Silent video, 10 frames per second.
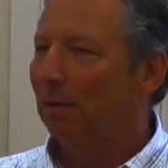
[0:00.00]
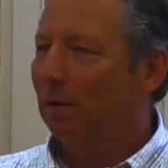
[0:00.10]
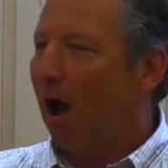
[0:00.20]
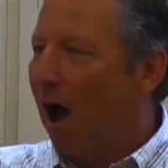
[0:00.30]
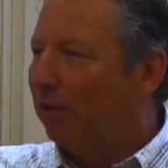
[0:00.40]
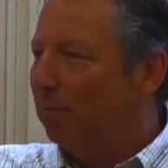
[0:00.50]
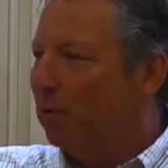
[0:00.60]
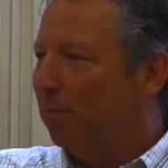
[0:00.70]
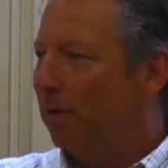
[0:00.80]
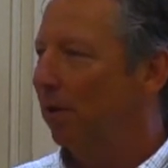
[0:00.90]
God's
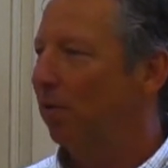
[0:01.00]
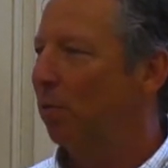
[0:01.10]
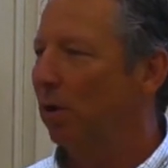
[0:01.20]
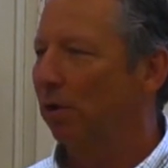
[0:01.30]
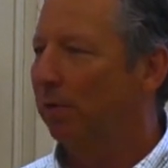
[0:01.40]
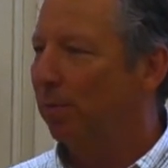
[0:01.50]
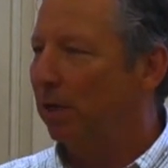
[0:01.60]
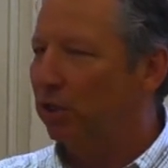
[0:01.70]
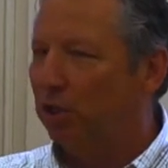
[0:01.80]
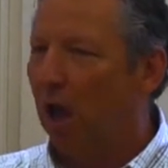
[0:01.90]
movement in the world, to
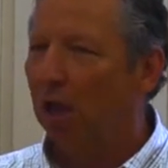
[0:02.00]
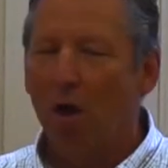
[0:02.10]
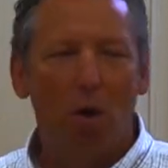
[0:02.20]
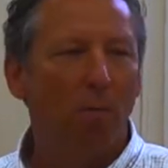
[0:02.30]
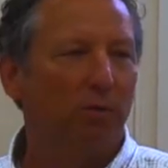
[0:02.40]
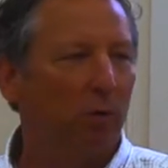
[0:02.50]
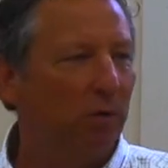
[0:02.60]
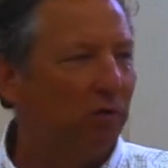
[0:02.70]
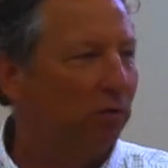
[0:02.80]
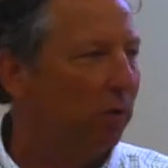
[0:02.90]
bring shalom, to
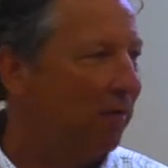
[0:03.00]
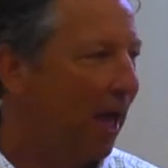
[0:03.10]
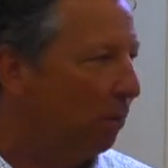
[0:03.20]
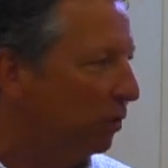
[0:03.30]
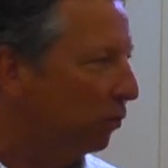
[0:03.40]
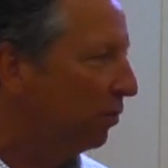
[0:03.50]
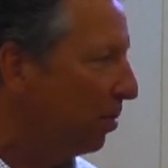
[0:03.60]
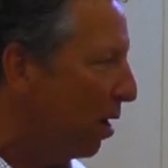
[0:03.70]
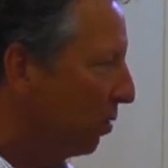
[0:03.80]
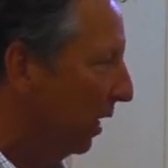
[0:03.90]
restore that which was
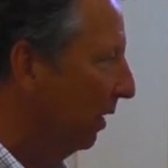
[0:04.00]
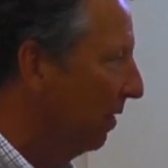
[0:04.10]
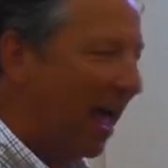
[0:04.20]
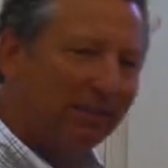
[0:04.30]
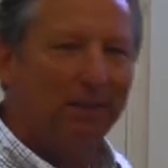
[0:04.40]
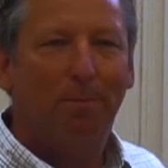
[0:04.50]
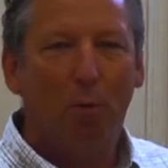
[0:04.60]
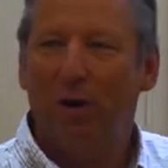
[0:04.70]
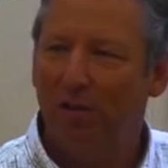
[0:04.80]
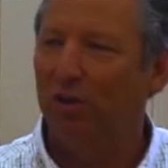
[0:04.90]
broken. That's the
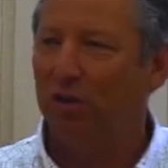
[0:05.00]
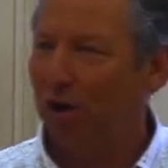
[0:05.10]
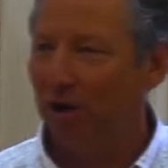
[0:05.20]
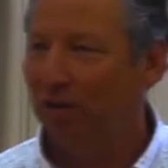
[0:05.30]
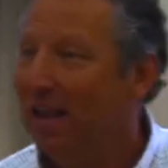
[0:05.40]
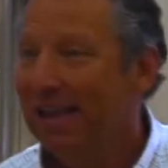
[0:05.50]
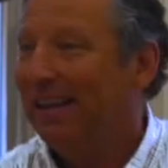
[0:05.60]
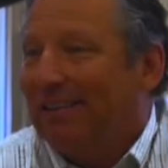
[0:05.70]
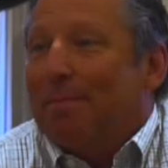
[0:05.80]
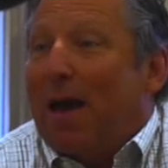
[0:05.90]
point of the church. It
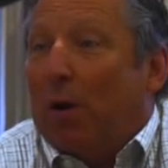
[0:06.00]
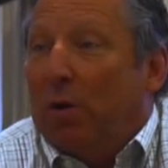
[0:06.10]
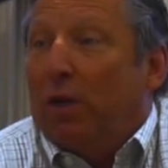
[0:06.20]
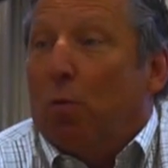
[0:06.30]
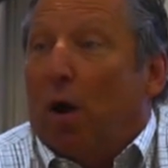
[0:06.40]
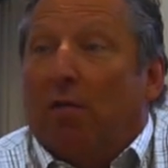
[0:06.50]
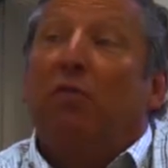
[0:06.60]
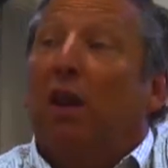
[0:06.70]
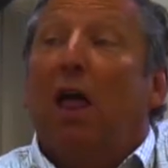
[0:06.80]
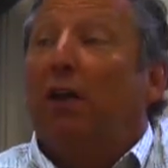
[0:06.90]
doesn't matter where you are on the
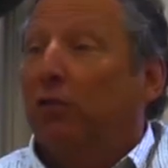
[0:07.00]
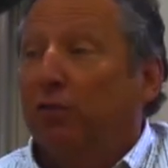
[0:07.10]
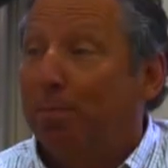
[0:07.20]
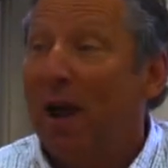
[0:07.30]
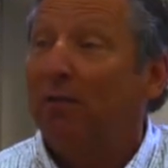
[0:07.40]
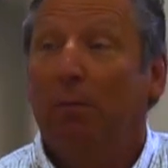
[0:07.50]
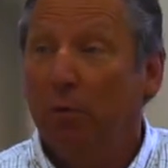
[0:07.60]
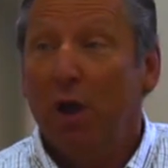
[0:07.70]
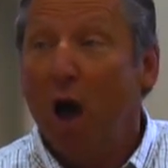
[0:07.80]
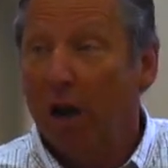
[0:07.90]
theological spectrum,
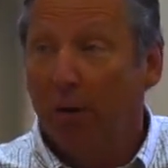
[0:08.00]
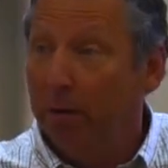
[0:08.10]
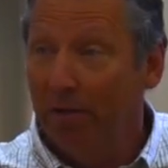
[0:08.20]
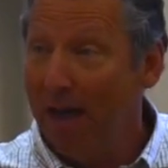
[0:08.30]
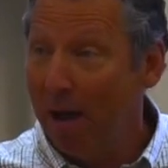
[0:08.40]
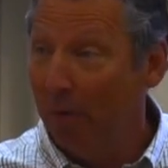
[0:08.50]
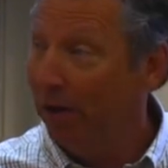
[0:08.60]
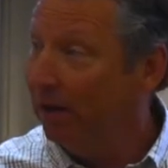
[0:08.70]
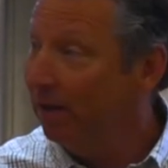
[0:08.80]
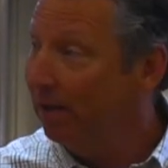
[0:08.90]
we all agree with that one.